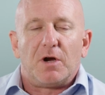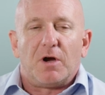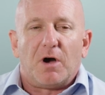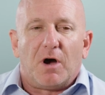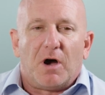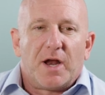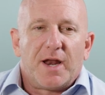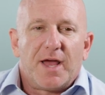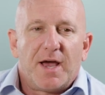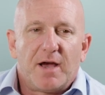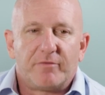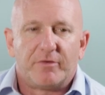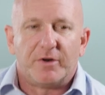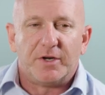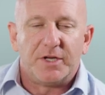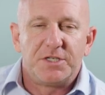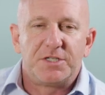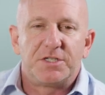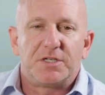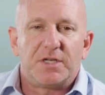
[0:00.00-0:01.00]
On
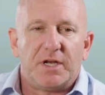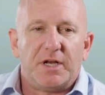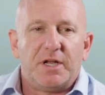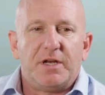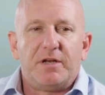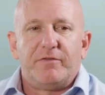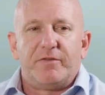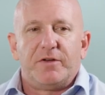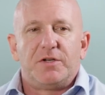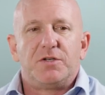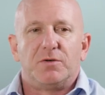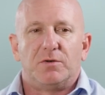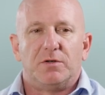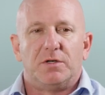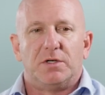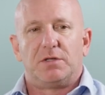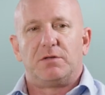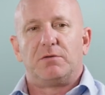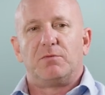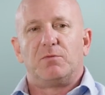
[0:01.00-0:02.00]
average, an
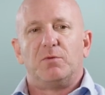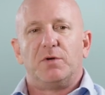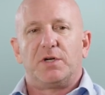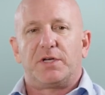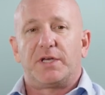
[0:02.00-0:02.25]
individual